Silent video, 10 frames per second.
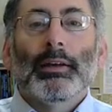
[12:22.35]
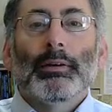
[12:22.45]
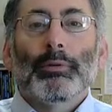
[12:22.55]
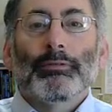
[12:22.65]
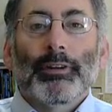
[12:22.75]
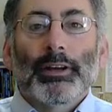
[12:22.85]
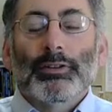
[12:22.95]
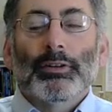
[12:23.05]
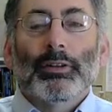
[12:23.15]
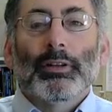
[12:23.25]

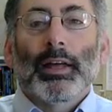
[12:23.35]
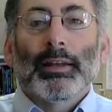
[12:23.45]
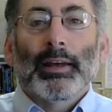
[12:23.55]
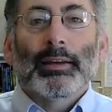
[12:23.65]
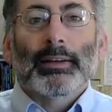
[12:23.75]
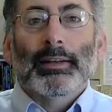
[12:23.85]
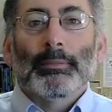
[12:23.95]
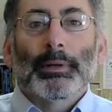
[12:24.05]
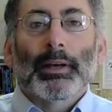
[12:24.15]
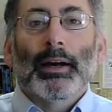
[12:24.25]
professional and
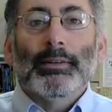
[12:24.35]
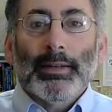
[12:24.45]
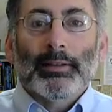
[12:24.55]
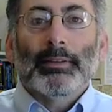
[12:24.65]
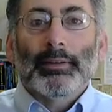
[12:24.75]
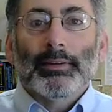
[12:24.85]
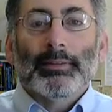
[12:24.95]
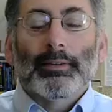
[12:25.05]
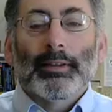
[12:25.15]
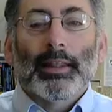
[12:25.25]
academic
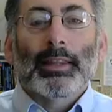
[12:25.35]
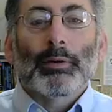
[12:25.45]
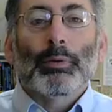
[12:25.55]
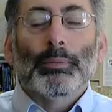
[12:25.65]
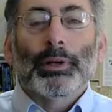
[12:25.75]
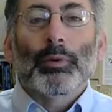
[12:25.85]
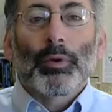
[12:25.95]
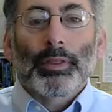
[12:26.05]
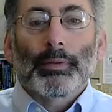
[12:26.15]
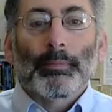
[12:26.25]
identities that they will bring
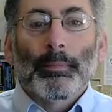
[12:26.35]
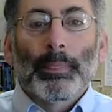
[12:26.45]
with them.